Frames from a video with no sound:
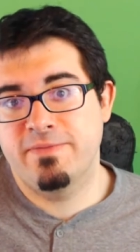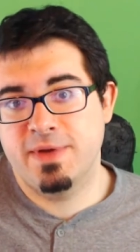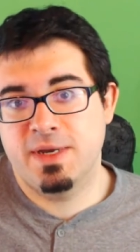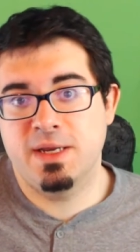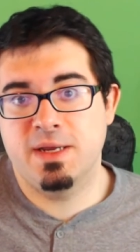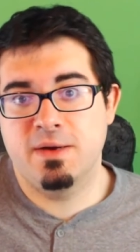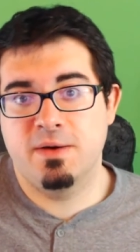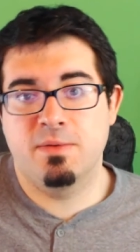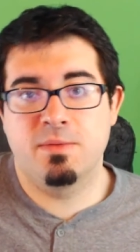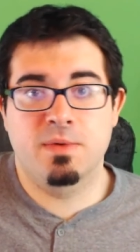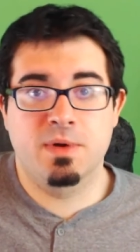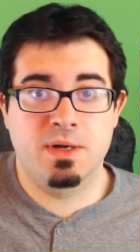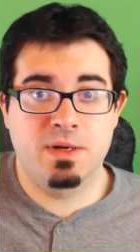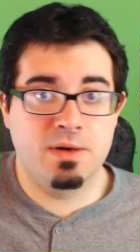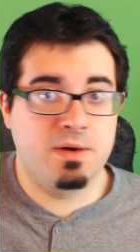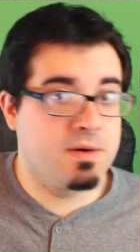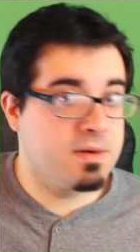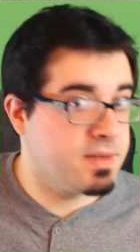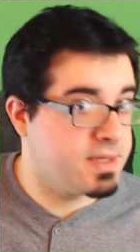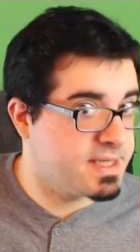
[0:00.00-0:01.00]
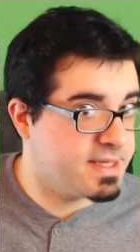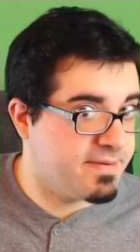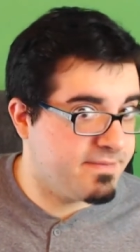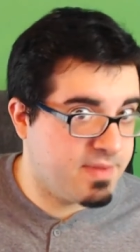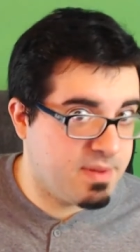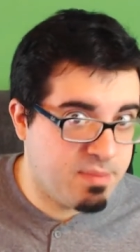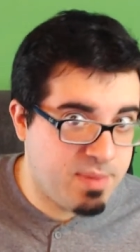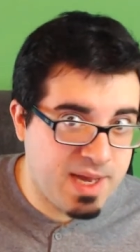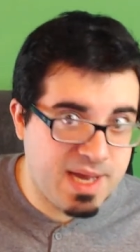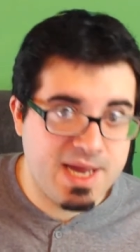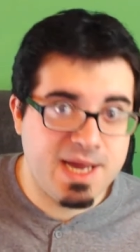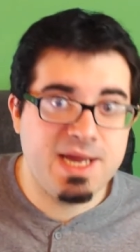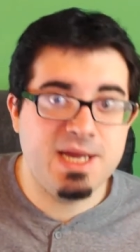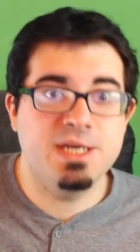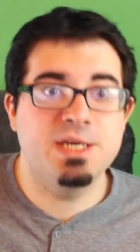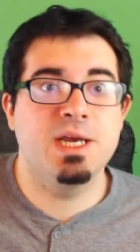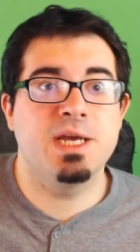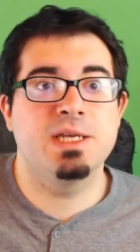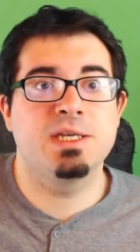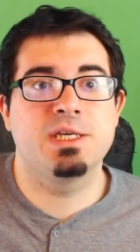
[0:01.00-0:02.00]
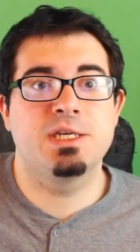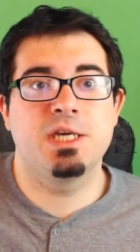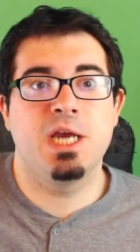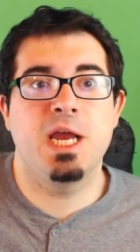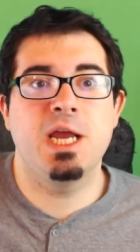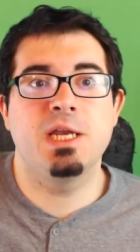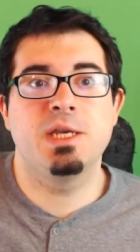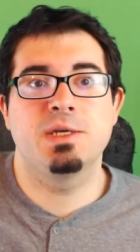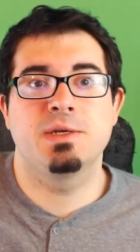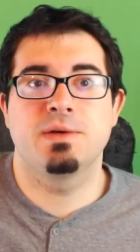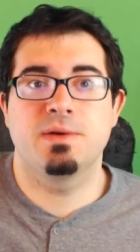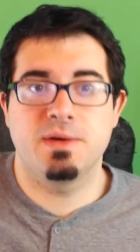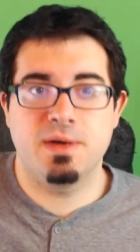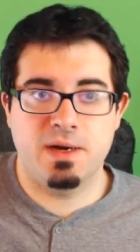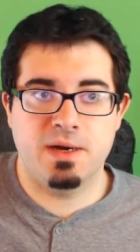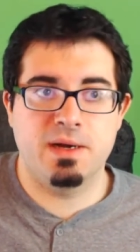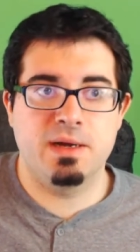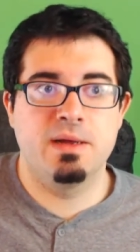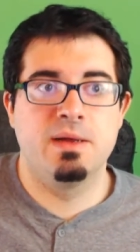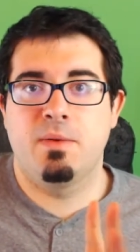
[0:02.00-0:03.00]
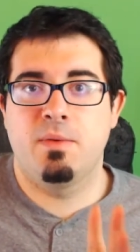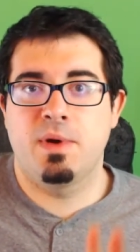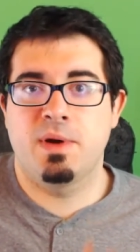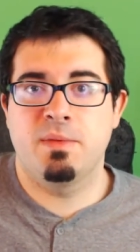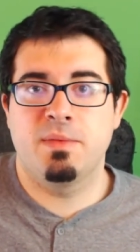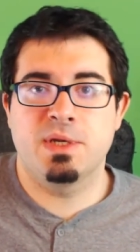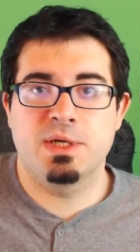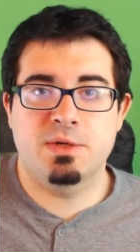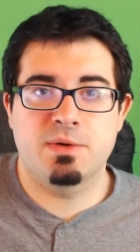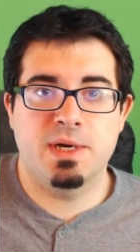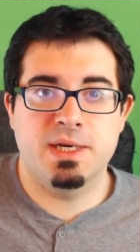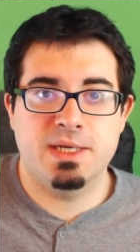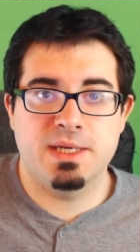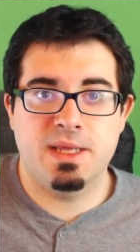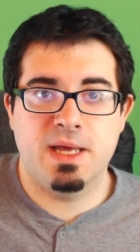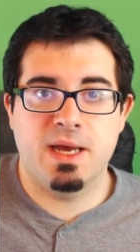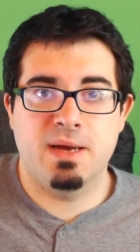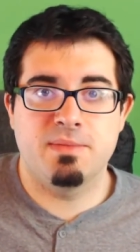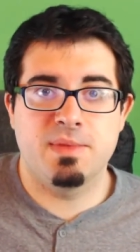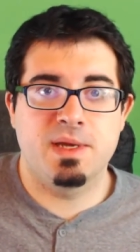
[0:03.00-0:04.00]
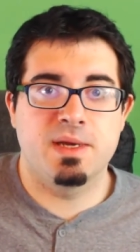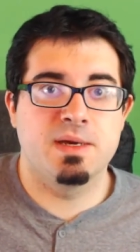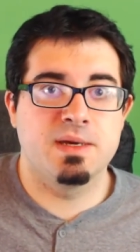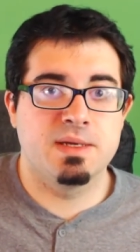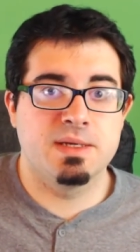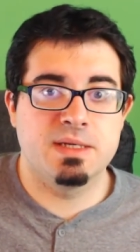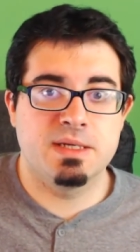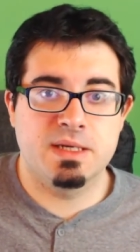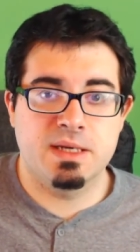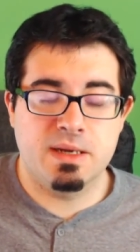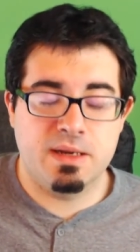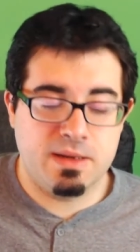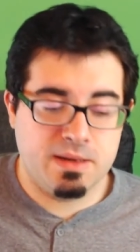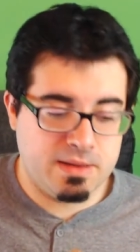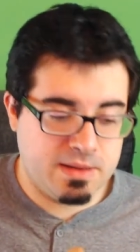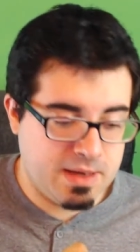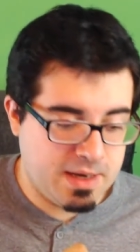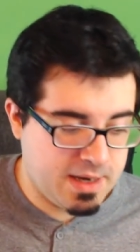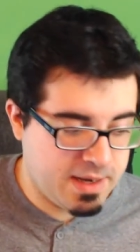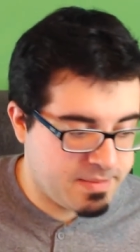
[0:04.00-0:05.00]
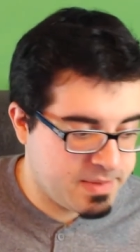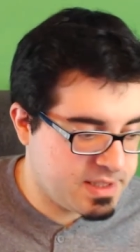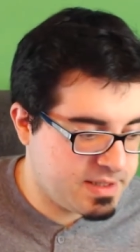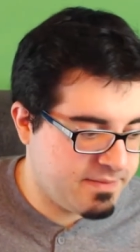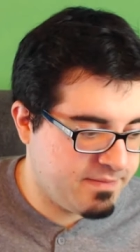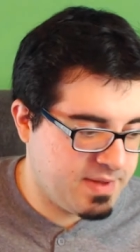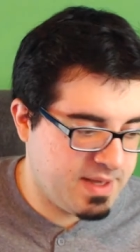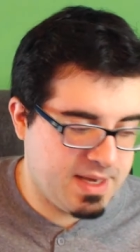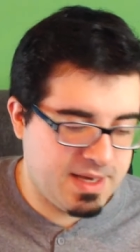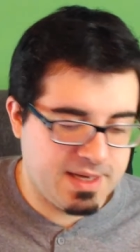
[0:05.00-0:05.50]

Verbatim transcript: video, regardless if the page has changed or not. I want to stress that because time is of the